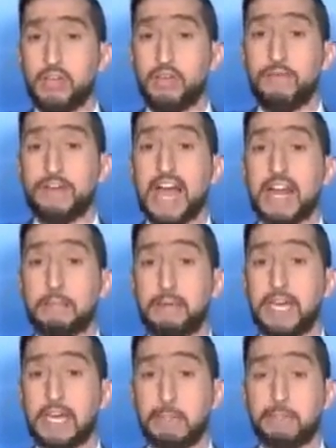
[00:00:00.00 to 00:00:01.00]
You've got to
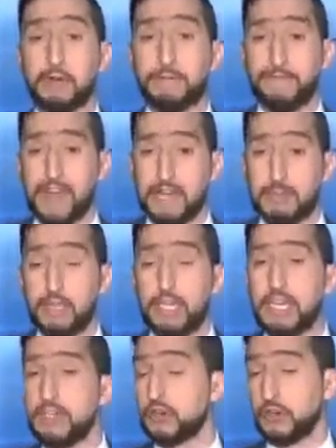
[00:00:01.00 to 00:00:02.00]
pick up your
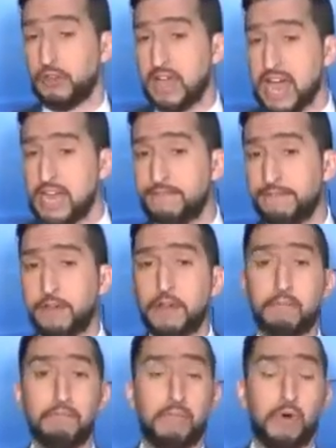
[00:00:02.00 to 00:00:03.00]
family, your
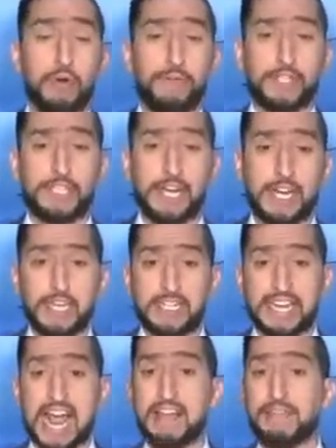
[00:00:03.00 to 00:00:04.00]
life, move
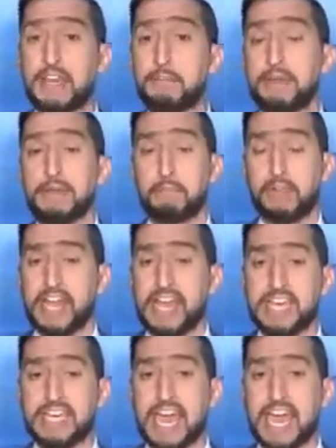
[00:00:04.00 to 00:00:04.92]
cities, and then be playing